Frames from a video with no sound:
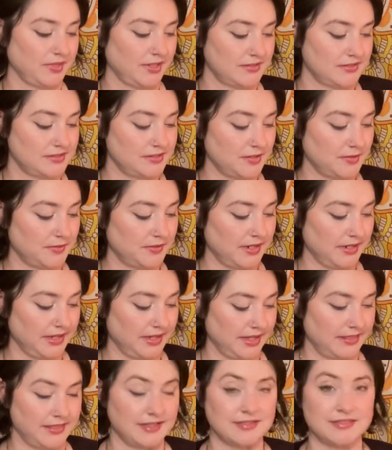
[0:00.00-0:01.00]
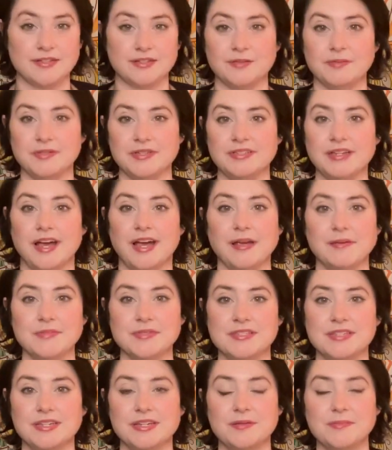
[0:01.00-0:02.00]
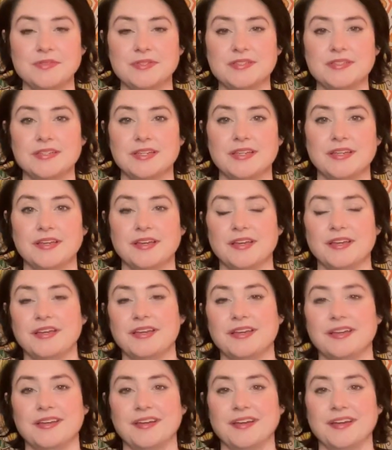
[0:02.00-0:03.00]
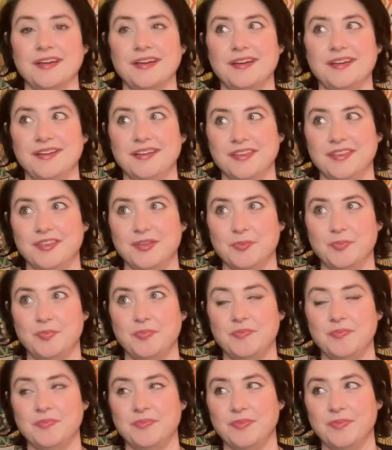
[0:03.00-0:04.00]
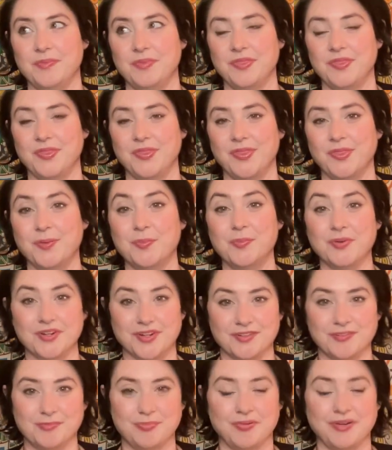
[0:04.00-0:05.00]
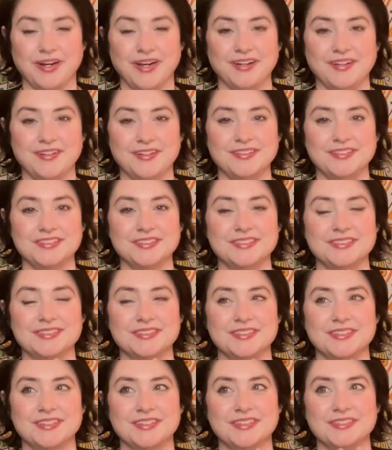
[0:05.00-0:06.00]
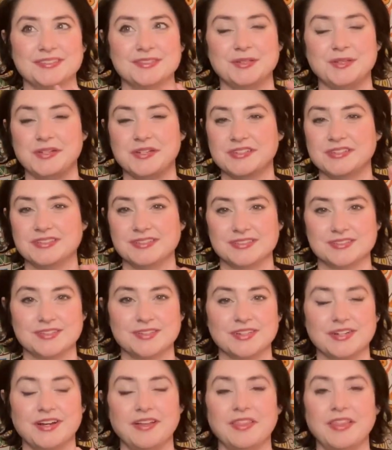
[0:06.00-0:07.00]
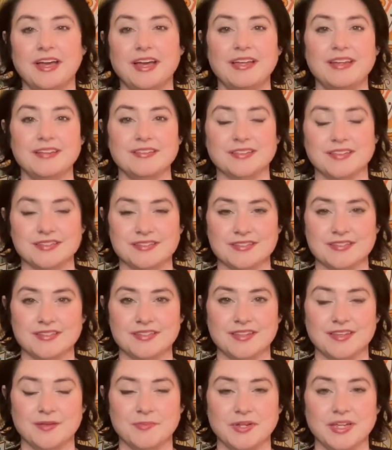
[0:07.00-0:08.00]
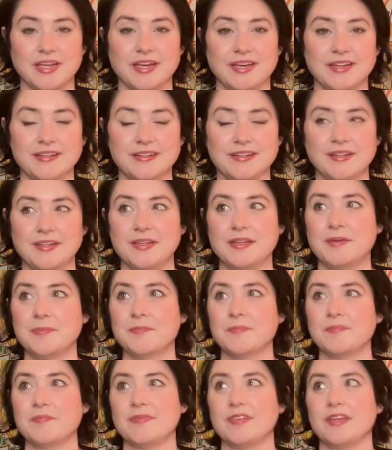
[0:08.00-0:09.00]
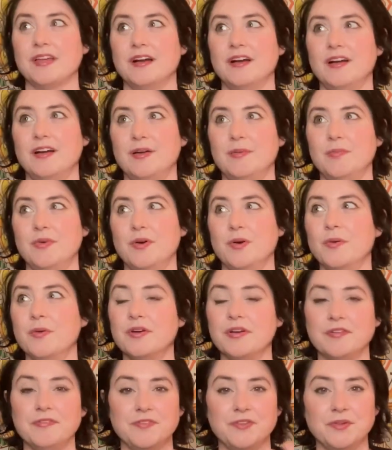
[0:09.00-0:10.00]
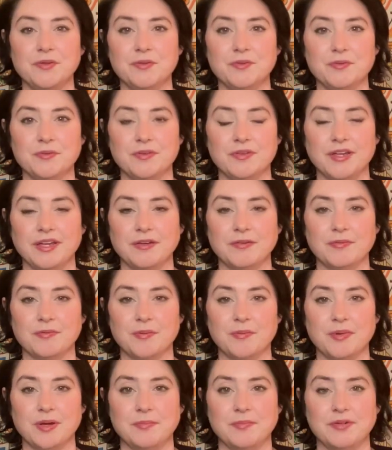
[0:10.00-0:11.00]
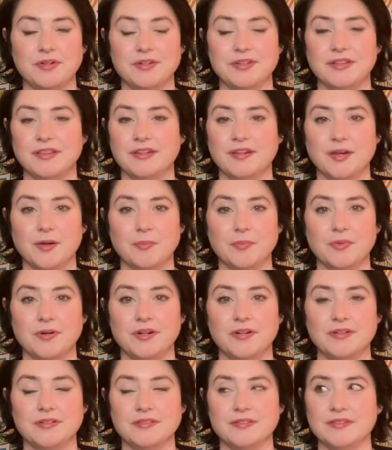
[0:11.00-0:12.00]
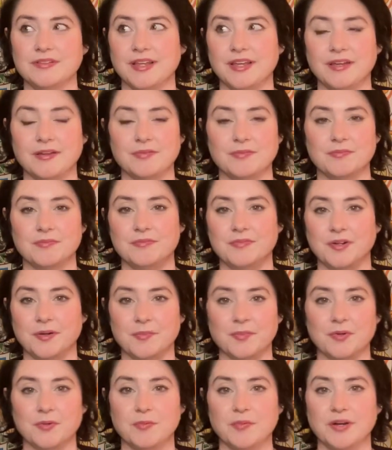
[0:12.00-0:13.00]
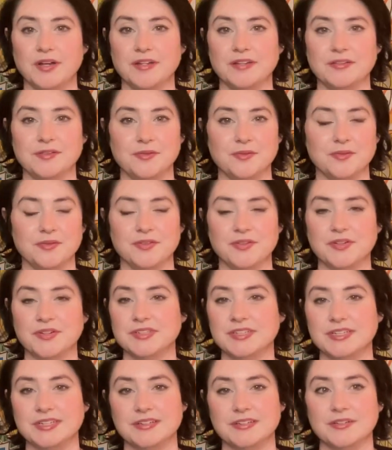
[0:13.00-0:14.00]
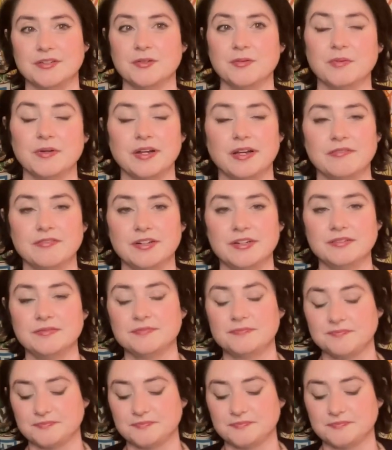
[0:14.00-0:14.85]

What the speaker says: So again, that's going to be time stamped. The Book of Prayers so you can just click on that and listen to them again. Or if you like remembered the number, like number 1 through 13 or whatever.